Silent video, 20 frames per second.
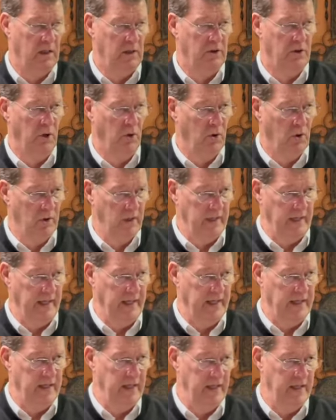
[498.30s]
Korah
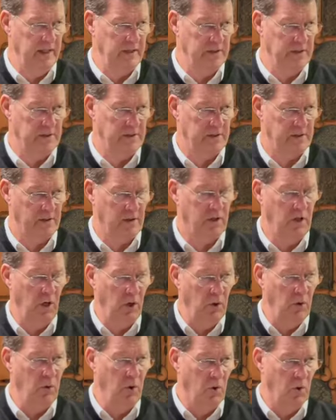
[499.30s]
and his
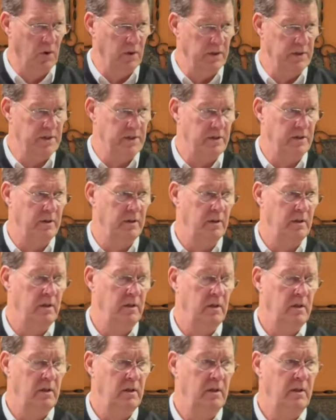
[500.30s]
cohorts
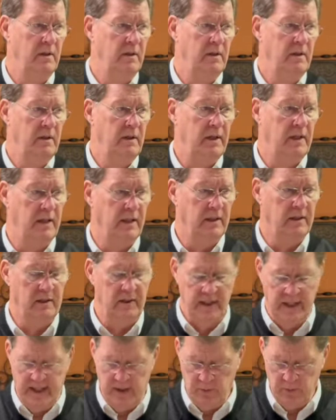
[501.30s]

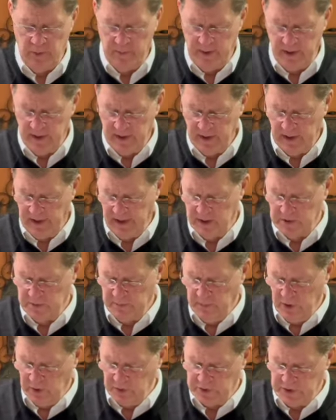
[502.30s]
led a rebellion against
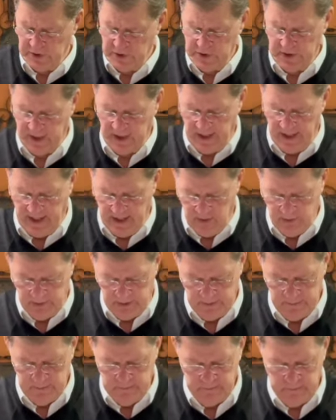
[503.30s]
Moses and
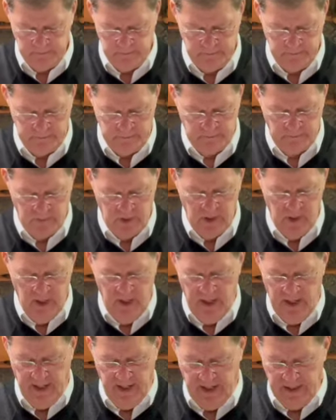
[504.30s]
Aaron.
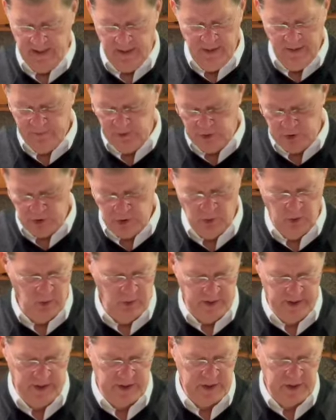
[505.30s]
And I love the
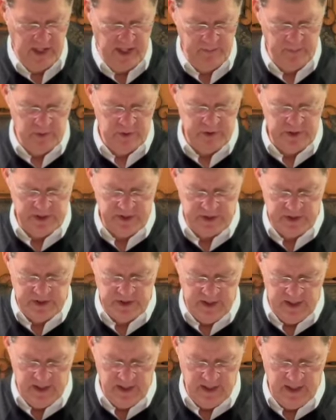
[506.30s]
story in chapter
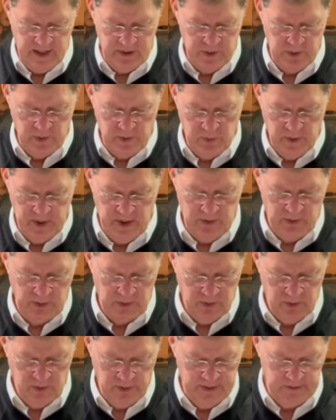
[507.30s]
16. As you read
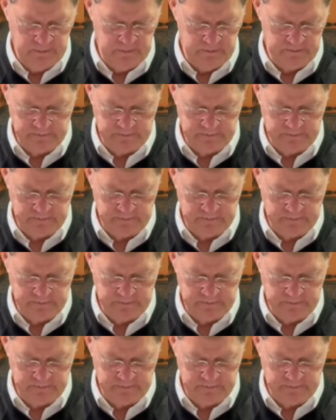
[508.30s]
through it,